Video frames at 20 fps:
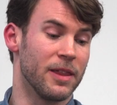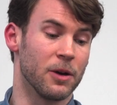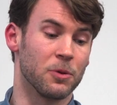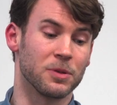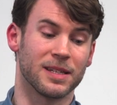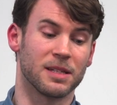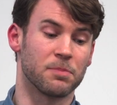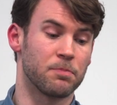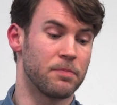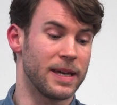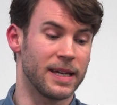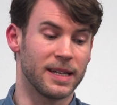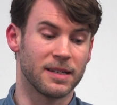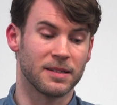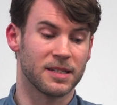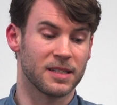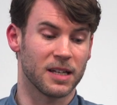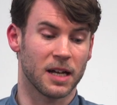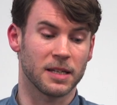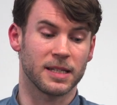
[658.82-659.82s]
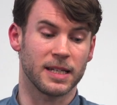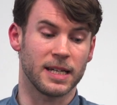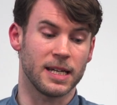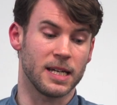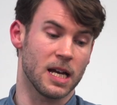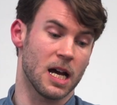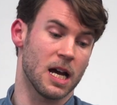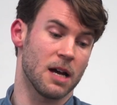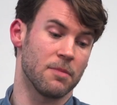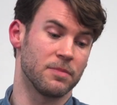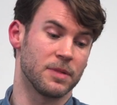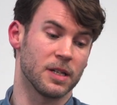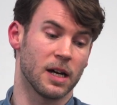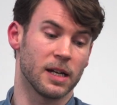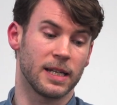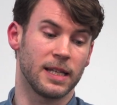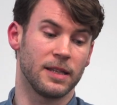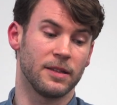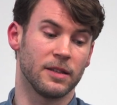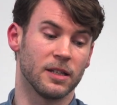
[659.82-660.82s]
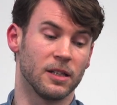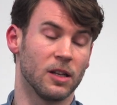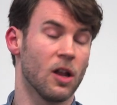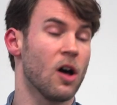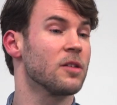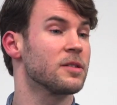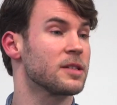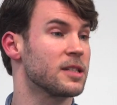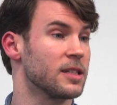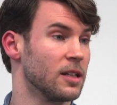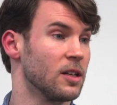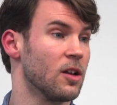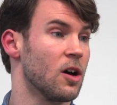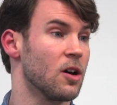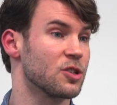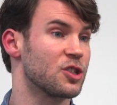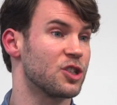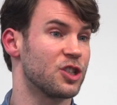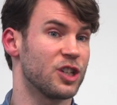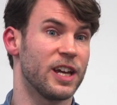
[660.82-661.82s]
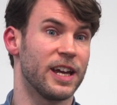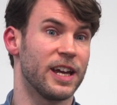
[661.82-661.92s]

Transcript: But there was this big study done in The Lancet last